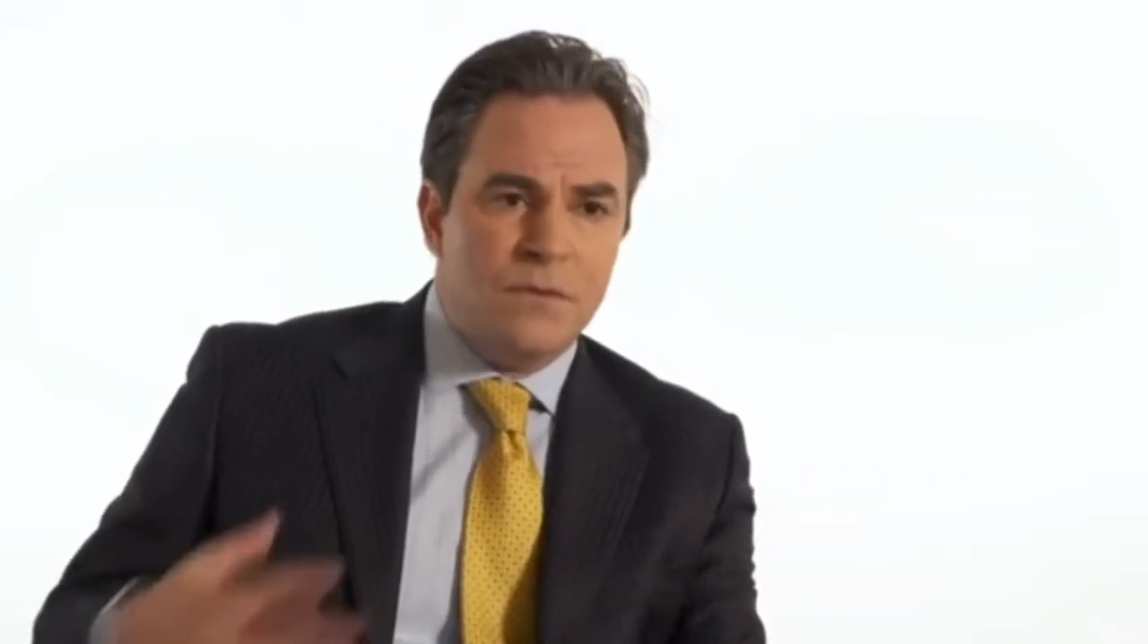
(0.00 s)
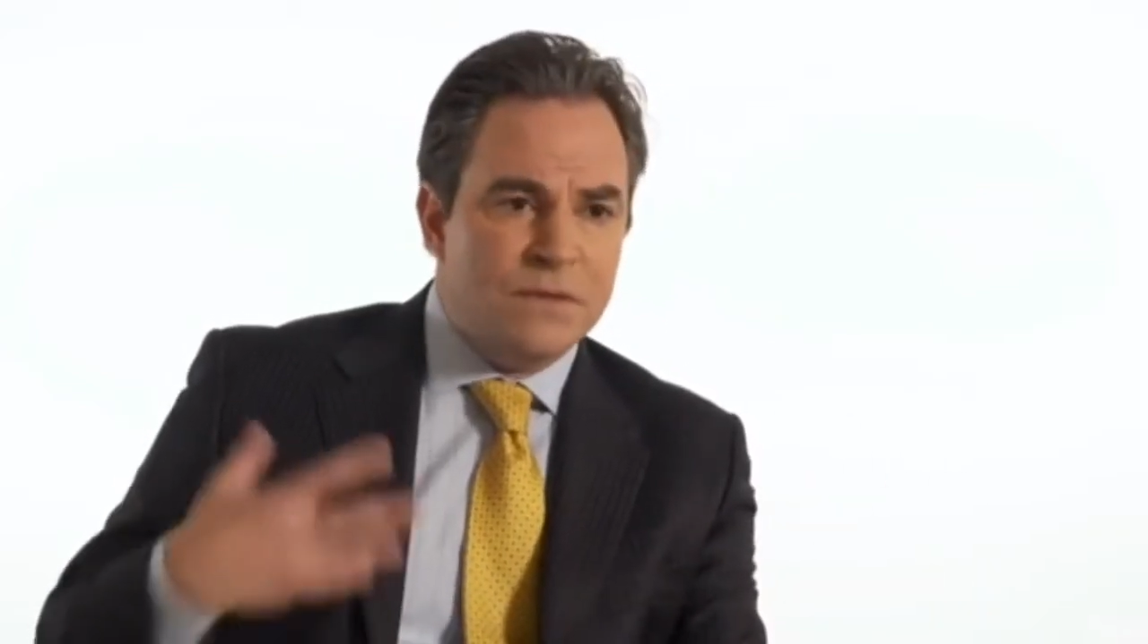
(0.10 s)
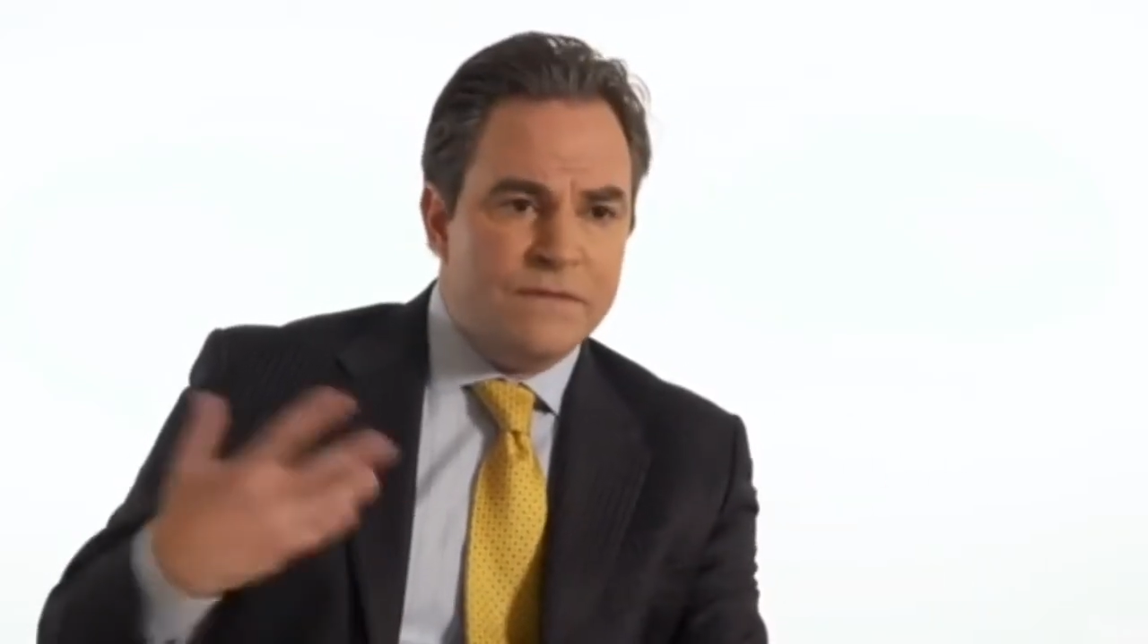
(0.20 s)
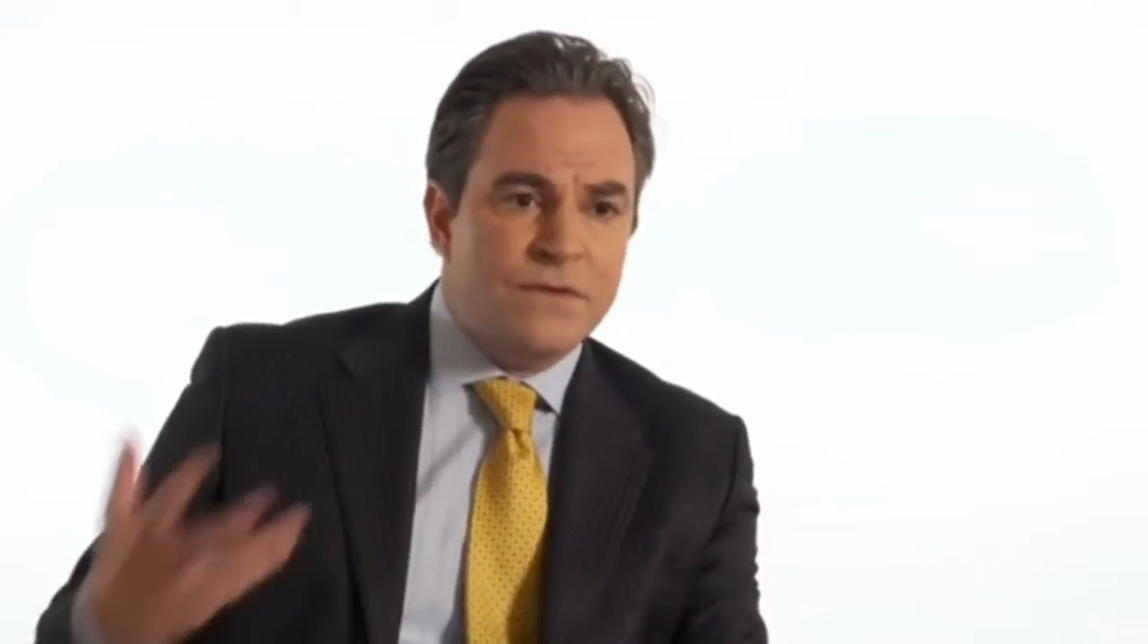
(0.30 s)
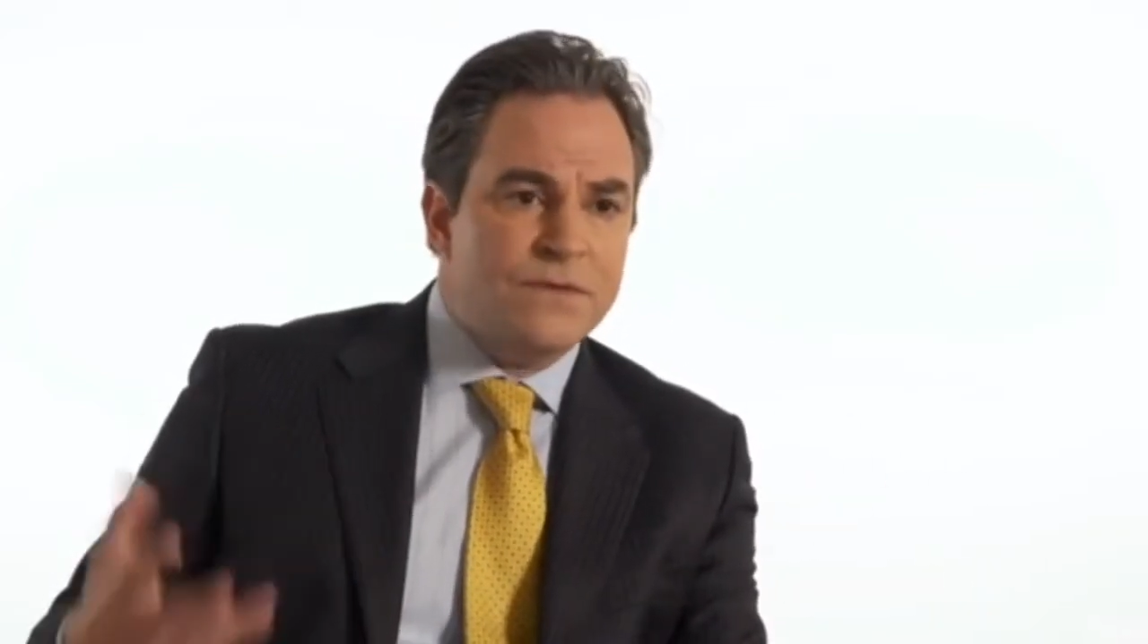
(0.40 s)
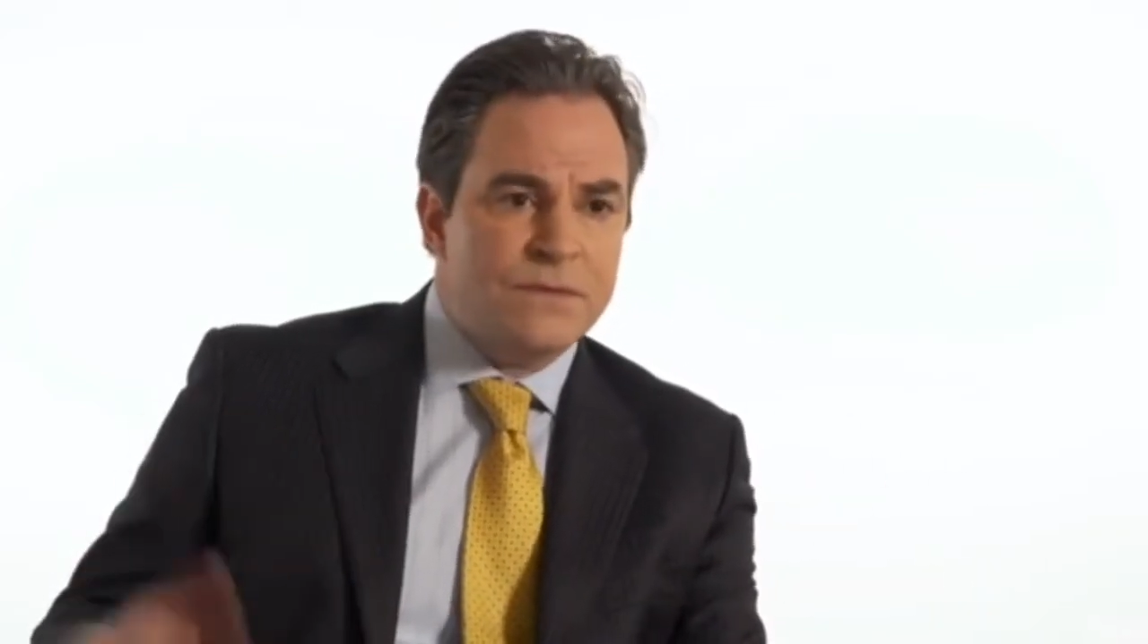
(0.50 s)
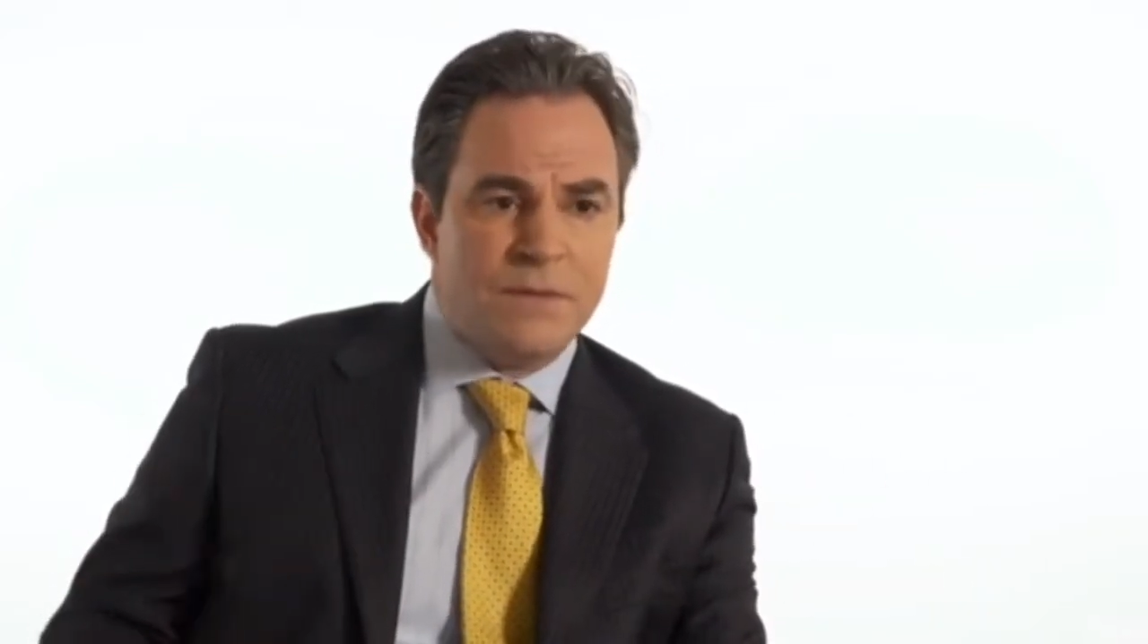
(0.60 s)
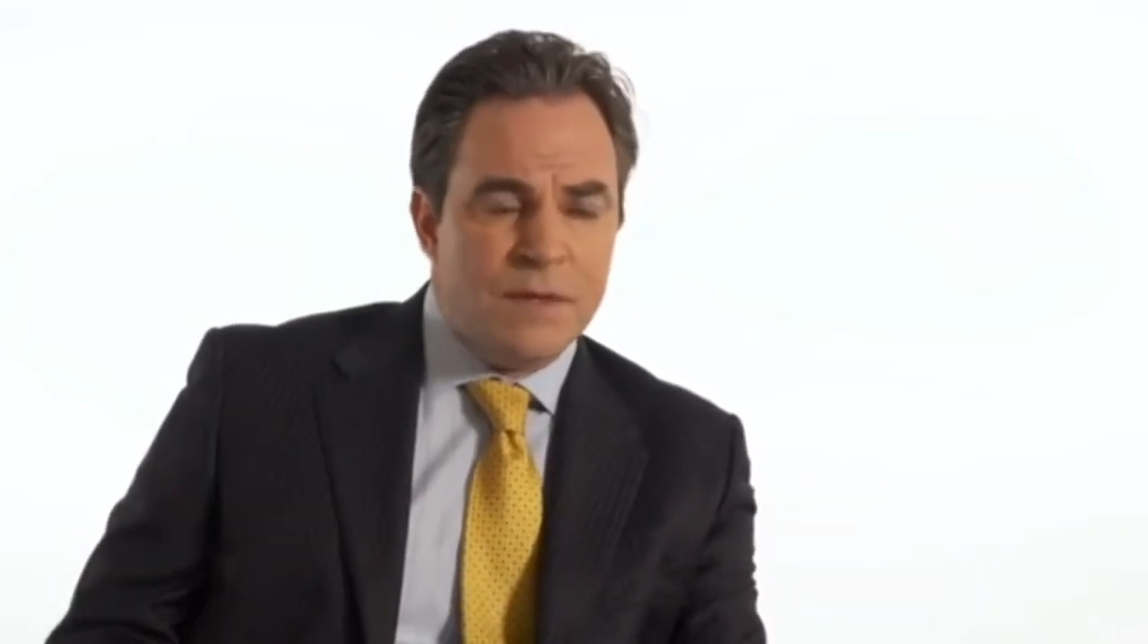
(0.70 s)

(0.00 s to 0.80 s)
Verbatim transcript: one of those